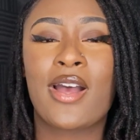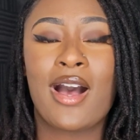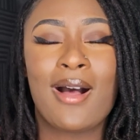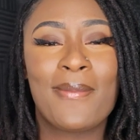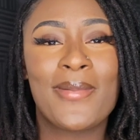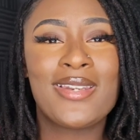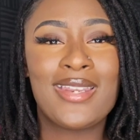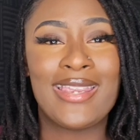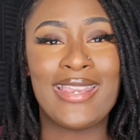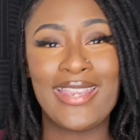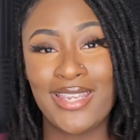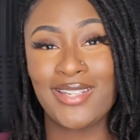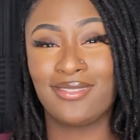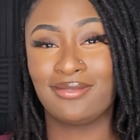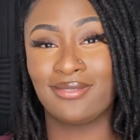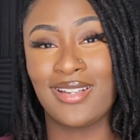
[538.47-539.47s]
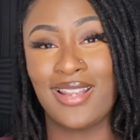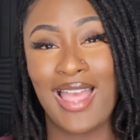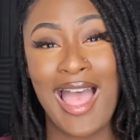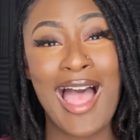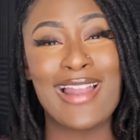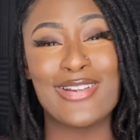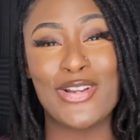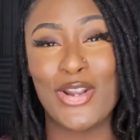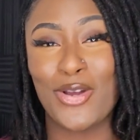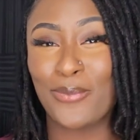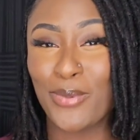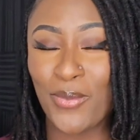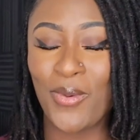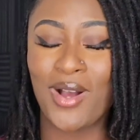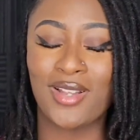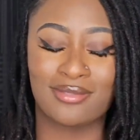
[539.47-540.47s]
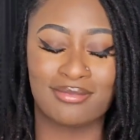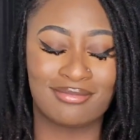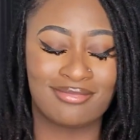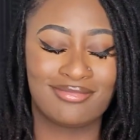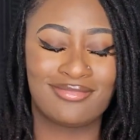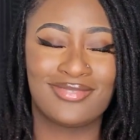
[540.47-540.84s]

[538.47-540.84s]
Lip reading: coming in at number one